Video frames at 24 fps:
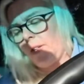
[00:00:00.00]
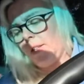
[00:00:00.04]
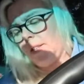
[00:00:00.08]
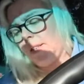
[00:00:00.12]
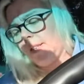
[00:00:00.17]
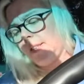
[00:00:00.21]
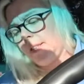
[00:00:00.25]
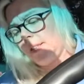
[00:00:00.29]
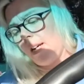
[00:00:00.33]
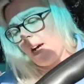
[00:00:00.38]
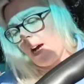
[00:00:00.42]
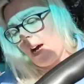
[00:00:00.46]
is
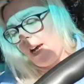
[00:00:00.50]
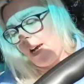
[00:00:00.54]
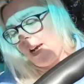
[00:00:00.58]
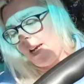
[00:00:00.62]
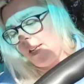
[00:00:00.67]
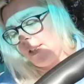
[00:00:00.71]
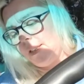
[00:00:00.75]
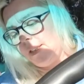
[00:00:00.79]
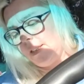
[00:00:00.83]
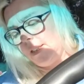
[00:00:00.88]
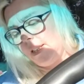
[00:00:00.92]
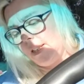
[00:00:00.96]
star
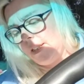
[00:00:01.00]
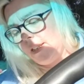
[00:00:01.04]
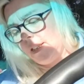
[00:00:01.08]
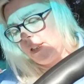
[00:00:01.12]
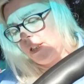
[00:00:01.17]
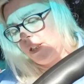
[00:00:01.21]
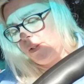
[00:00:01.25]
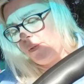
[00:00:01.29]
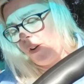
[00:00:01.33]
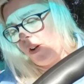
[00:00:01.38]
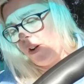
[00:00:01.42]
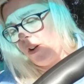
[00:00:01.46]

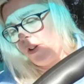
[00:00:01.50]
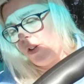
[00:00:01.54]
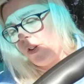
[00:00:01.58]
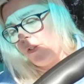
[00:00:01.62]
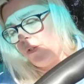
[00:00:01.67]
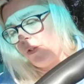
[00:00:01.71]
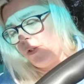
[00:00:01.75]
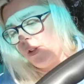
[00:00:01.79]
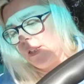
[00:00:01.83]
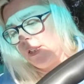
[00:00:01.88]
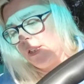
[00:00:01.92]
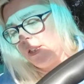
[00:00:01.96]
ancestors, follow the
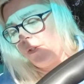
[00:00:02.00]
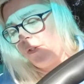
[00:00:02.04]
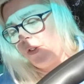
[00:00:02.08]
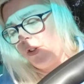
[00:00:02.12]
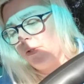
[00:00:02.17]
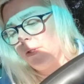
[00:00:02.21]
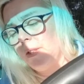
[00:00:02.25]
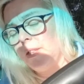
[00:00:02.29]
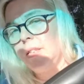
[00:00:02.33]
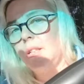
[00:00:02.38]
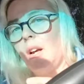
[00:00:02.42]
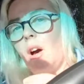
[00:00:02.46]
voice of
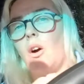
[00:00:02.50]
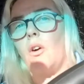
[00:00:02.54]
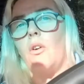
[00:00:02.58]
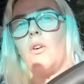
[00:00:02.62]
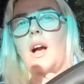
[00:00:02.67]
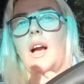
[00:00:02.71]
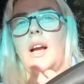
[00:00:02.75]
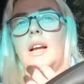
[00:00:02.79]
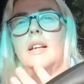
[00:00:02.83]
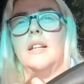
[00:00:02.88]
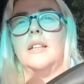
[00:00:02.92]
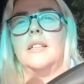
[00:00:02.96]
your soul.
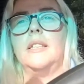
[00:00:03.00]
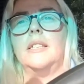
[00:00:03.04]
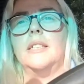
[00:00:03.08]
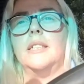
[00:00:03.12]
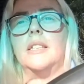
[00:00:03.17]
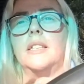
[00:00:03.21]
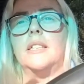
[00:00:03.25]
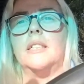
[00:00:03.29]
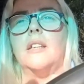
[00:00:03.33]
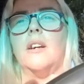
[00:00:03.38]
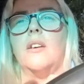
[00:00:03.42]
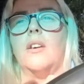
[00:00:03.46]
This
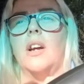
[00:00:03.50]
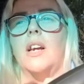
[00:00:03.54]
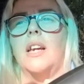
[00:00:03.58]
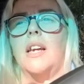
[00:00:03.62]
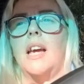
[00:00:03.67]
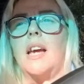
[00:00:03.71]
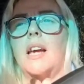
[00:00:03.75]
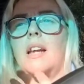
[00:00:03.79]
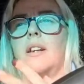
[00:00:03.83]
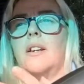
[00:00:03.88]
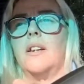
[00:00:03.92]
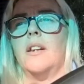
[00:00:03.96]
is,
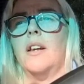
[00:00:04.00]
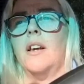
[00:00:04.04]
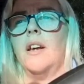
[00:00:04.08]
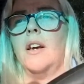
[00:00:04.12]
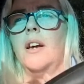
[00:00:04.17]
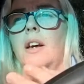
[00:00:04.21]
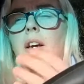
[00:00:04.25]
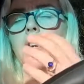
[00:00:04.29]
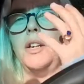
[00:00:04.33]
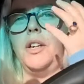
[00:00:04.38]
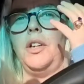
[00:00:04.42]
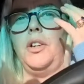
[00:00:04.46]
again,
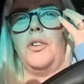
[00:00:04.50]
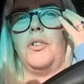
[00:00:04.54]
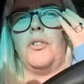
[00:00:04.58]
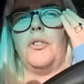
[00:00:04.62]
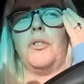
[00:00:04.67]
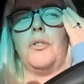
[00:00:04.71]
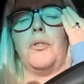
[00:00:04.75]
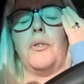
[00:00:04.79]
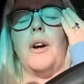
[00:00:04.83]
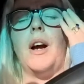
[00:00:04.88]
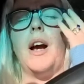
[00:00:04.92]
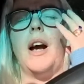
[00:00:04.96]

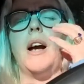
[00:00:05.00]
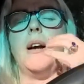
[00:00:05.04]
you